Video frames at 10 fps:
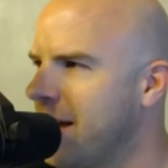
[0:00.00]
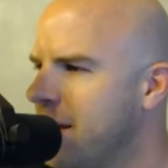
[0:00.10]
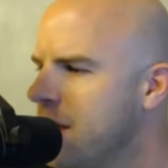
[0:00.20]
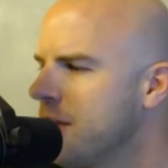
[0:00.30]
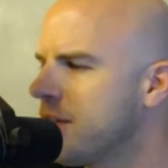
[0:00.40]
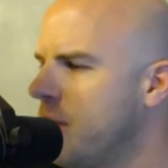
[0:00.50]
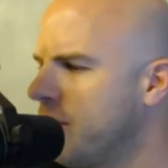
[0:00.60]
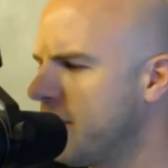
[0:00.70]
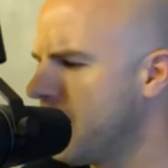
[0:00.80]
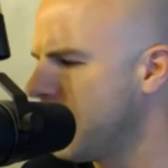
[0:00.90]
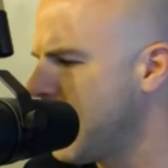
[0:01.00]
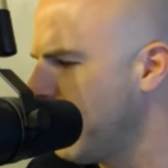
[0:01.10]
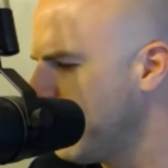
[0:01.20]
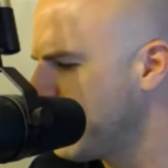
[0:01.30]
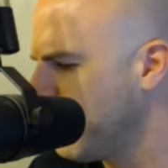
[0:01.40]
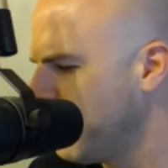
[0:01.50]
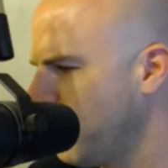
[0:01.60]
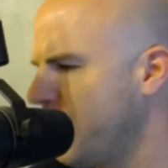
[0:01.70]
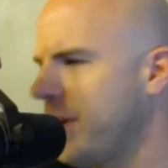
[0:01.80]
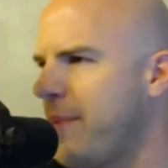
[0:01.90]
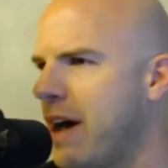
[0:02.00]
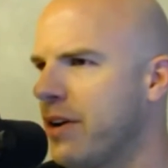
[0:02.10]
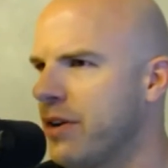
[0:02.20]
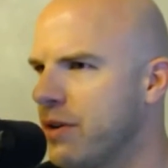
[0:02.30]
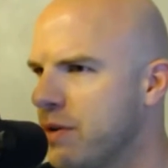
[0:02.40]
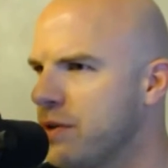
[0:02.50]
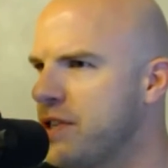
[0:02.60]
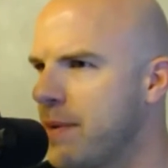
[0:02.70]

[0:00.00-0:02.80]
Yeah. So tell us a little bit about your new